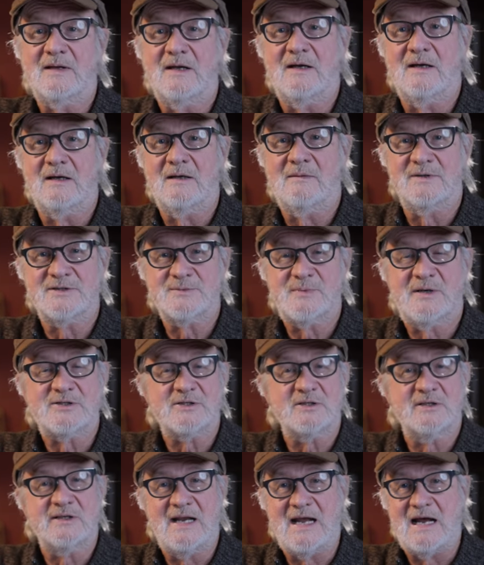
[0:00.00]
uh,
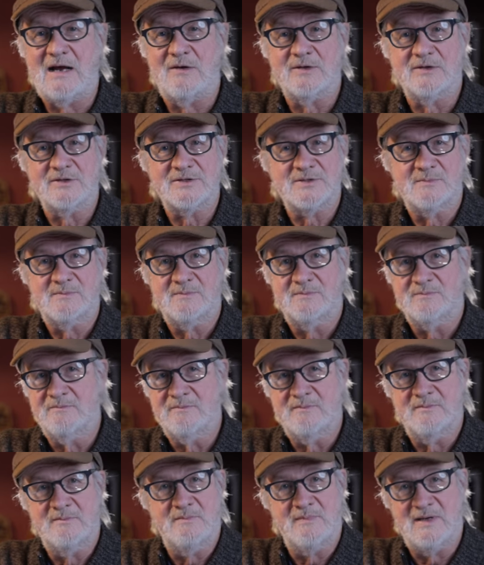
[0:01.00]
especially now there's
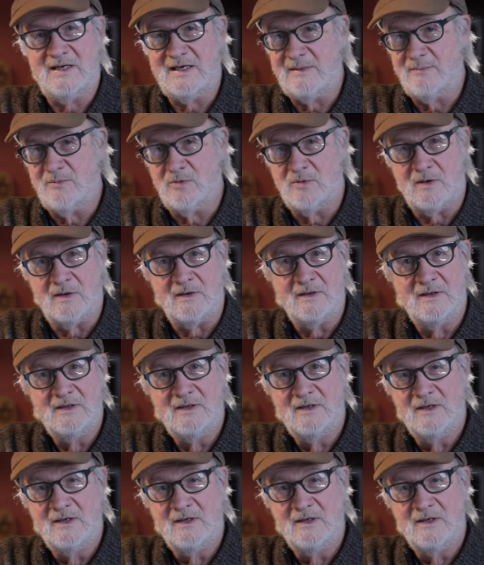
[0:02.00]
many more